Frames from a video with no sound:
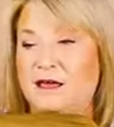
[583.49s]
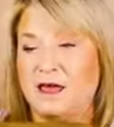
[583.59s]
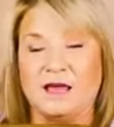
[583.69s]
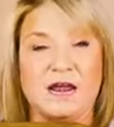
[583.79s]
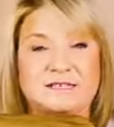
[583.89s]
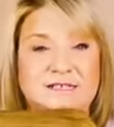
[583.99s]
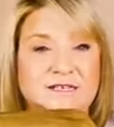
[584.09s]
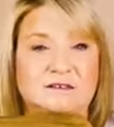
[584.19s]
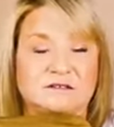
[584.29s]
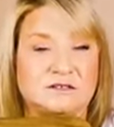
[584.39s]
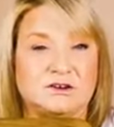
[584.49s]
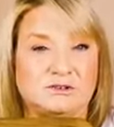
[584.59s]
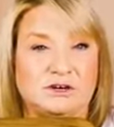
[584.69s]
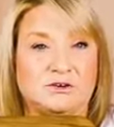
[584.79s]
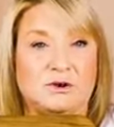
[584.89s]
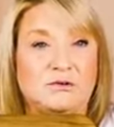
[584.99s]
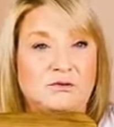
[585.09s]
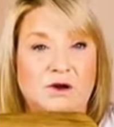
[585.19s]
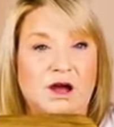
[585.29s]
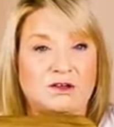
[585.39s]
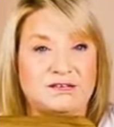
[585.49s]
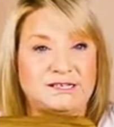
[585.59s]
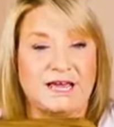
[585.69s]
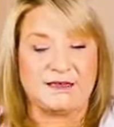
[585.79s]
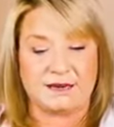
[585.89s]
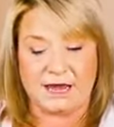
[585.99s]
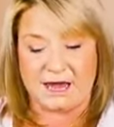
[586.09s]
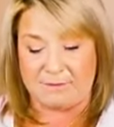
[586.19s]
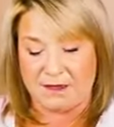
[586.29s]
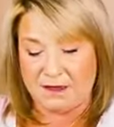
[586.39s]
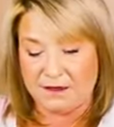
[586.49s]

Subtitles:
And I still don't know how you say the name,